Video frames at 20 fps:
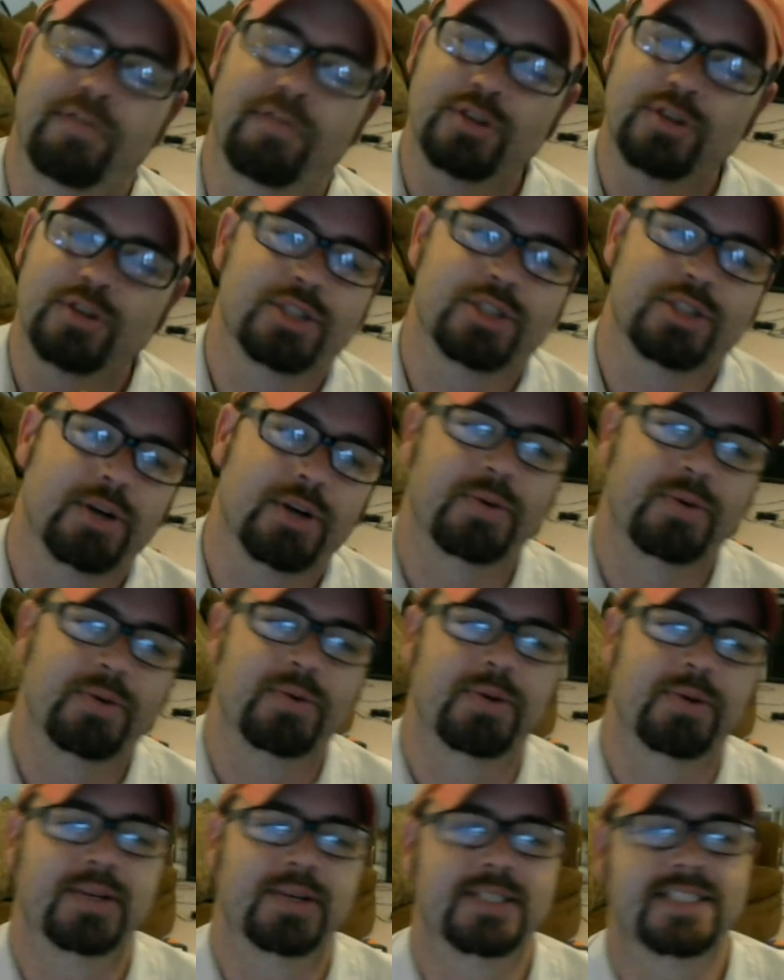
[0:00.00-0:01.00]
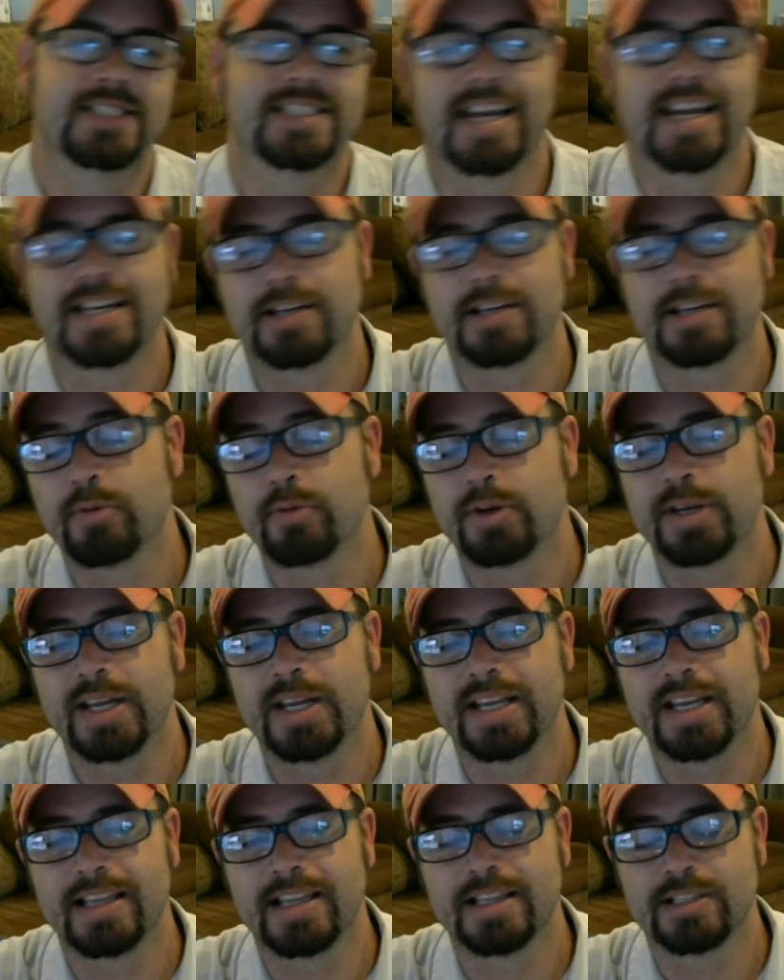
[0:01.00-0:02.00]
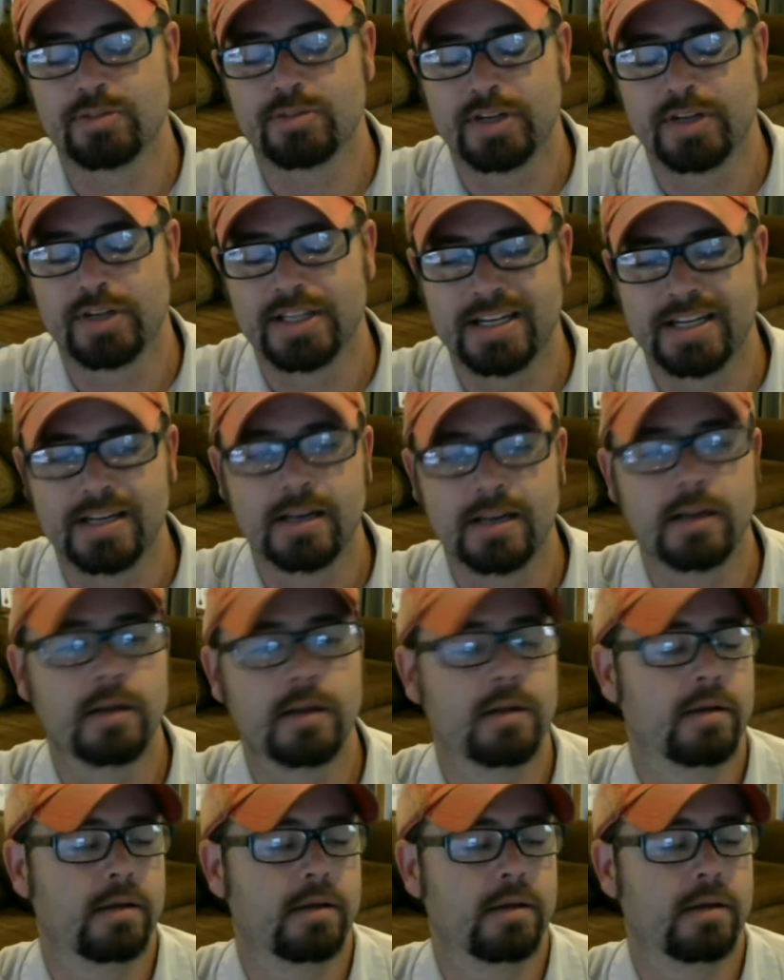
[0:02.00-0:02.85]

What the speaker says: off her shoulder. She's acting ridiculous with it.